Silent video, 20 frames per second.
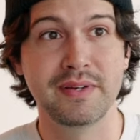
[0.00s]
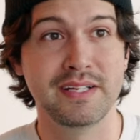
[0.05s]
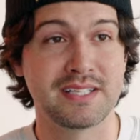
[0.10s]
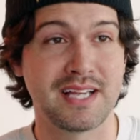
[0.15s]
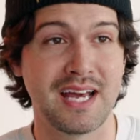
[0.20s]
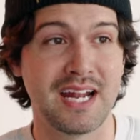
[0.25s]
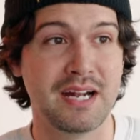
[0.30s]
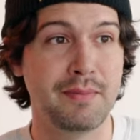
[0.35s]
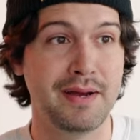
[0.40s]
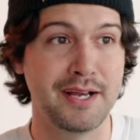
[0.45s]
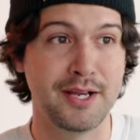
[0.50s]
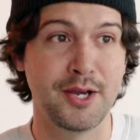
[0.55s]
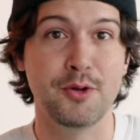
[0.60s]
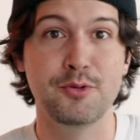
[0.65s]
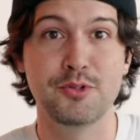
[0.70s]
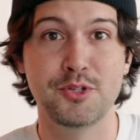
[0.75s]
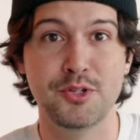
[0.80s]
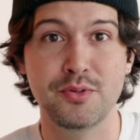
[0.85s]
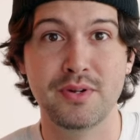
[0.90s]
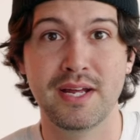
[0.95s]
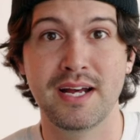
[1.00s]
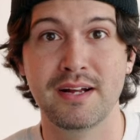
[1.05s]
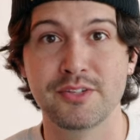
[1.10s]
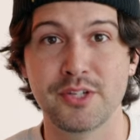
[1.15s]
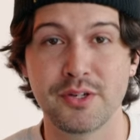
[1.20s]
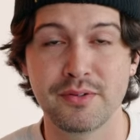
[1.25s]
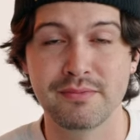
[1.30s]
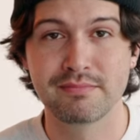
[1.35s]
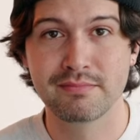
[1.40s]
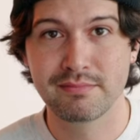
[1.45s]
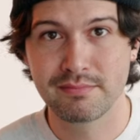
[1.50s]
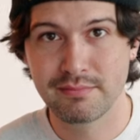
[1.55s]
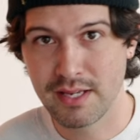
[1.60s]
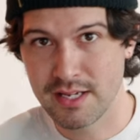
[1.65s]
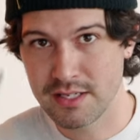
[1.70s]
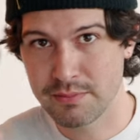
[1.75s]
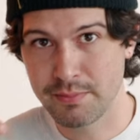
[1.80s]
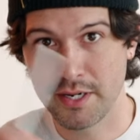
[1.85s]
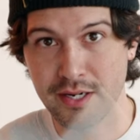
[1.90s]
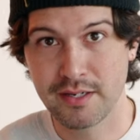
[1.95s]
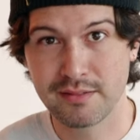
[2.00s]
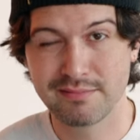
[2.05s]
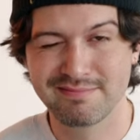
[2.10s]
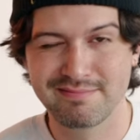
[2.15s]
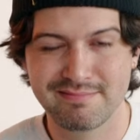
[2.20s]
It's kind of my go-to now, so thanks, Peter.